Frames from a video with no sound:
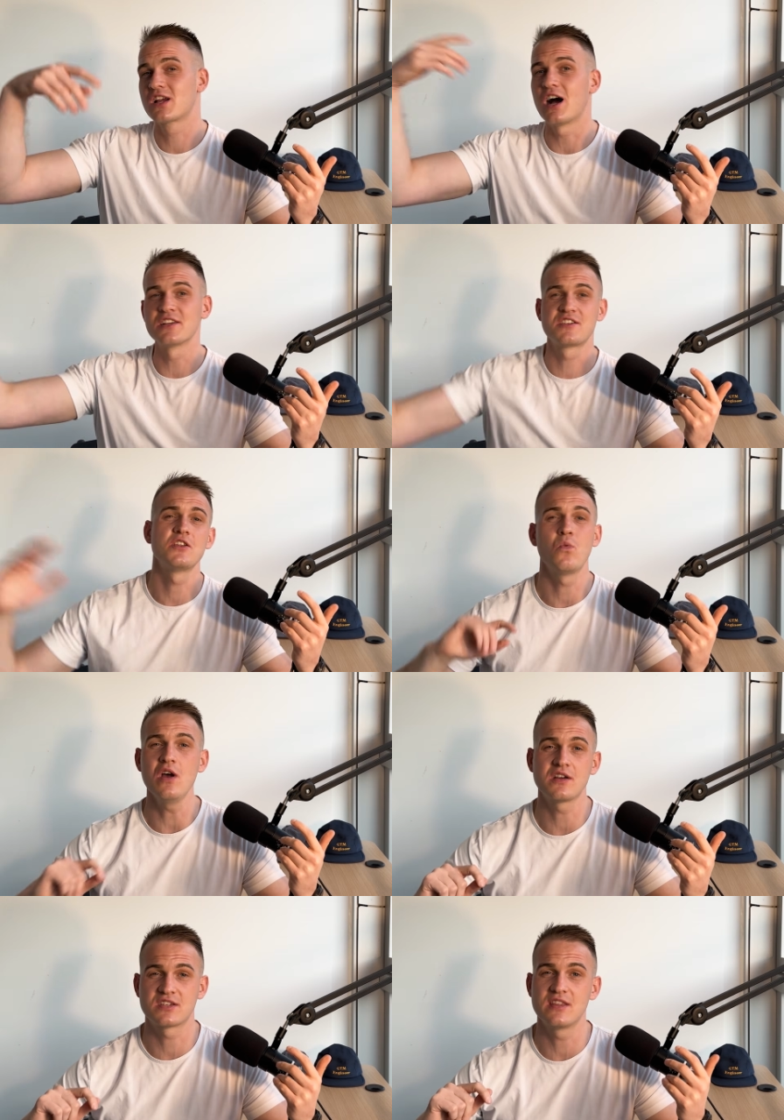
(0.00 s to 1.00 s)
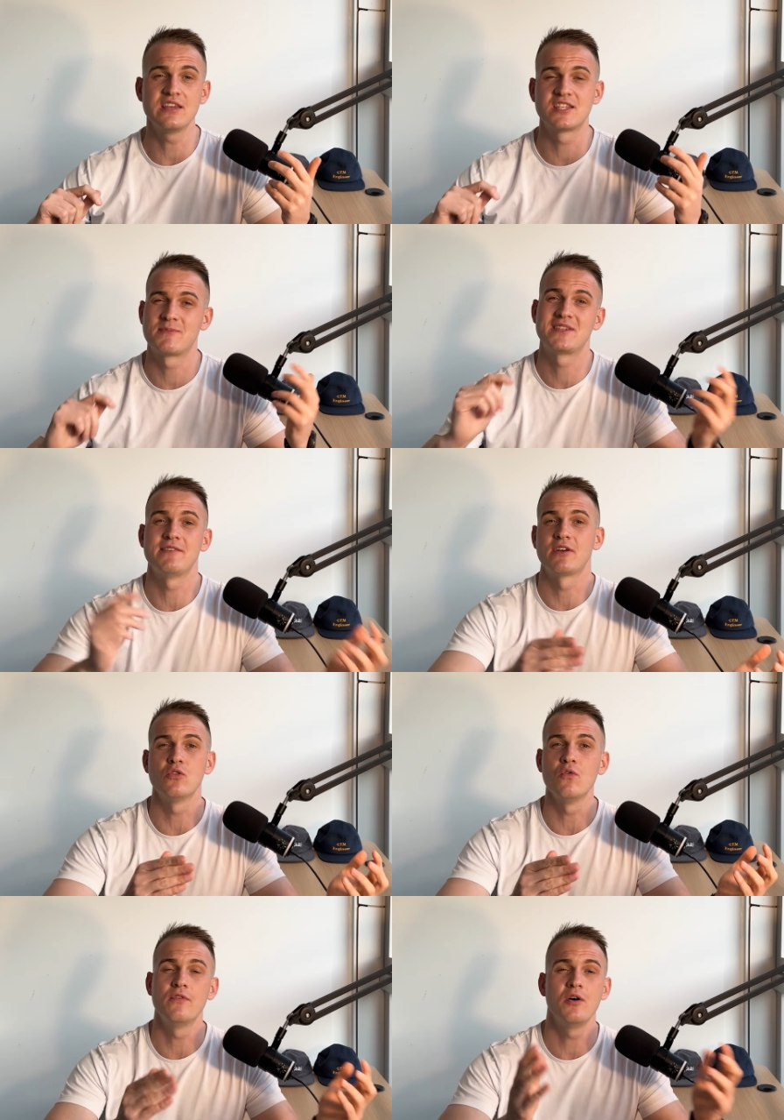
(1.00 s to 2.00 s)
cousin works at this specific
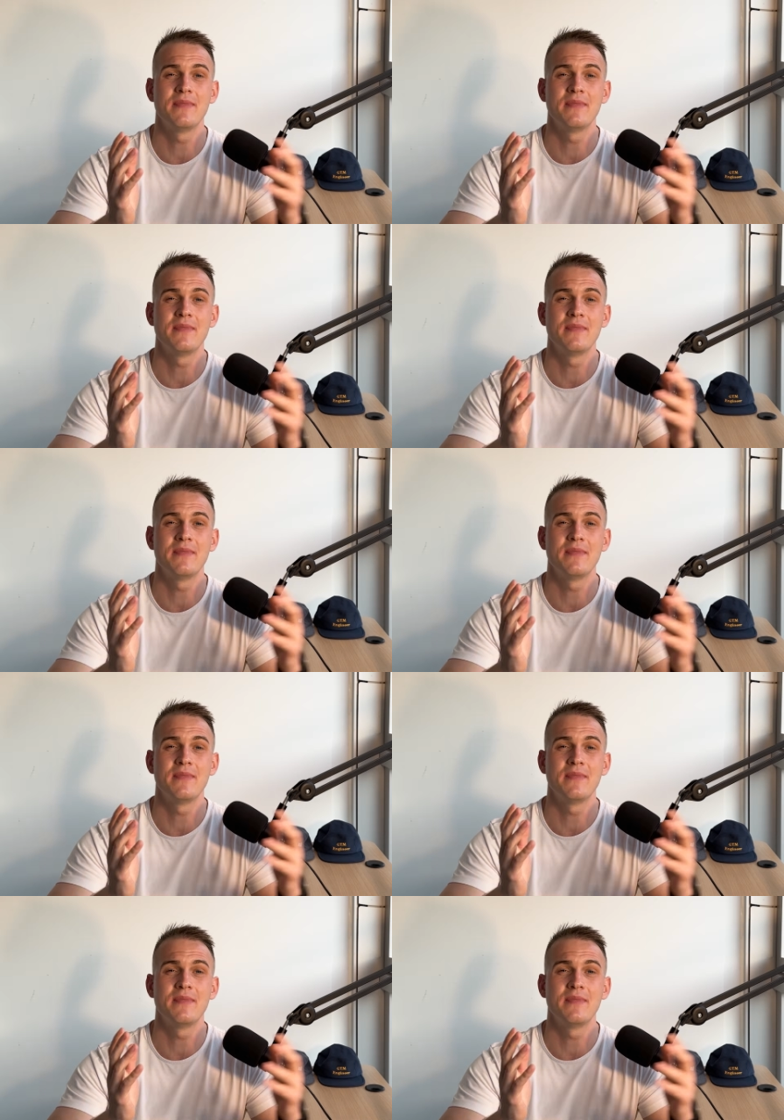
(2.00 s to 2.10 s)
law firm.